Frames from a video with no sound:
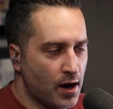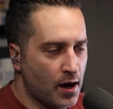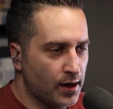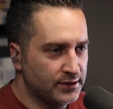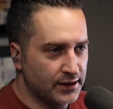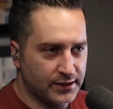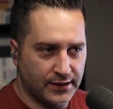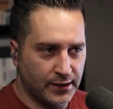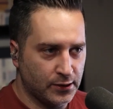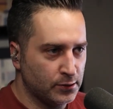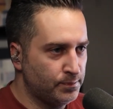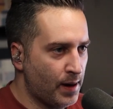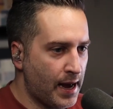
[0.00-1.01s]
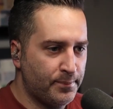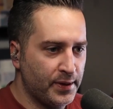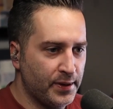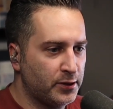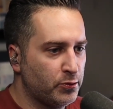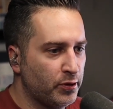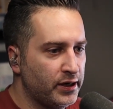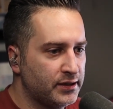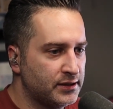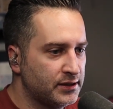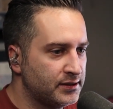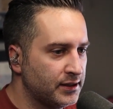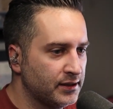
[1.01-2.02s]
Distilled by Big Creek
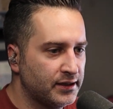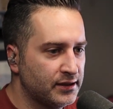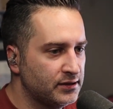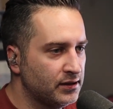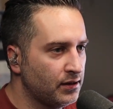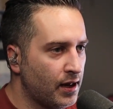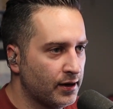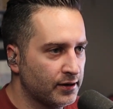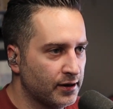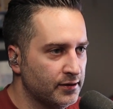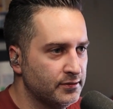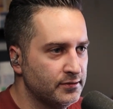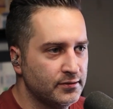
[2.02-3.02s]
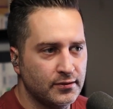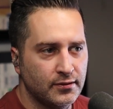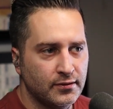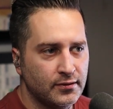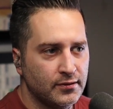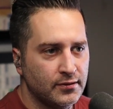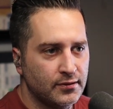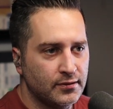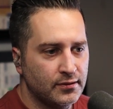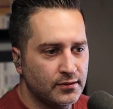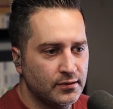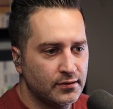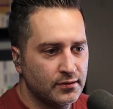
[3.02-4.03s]
Distilling in Dahlonega. Mm-hmm.
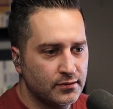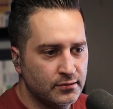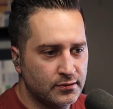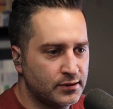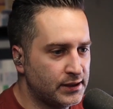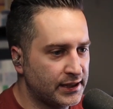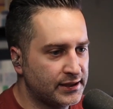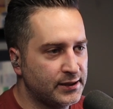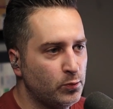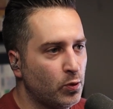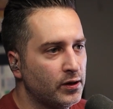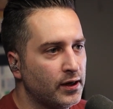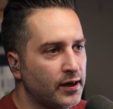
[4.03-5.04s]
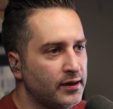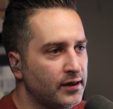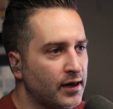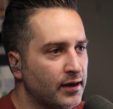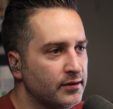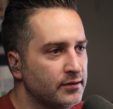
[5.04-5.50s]
$61.99.